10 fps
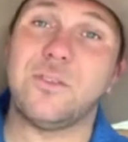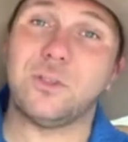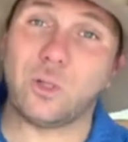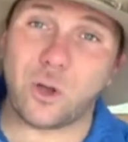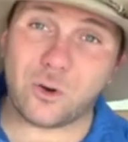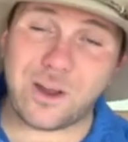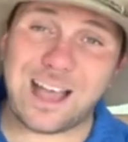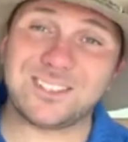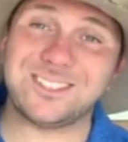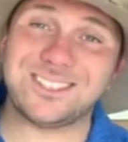the long
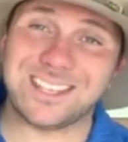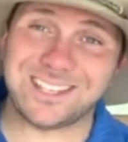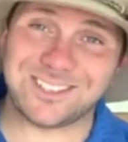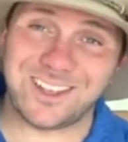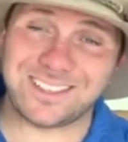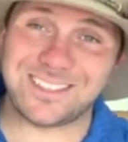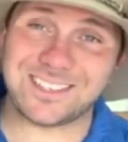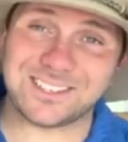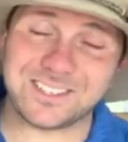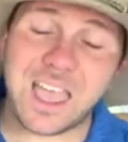grasses, things like
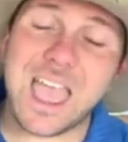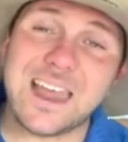this.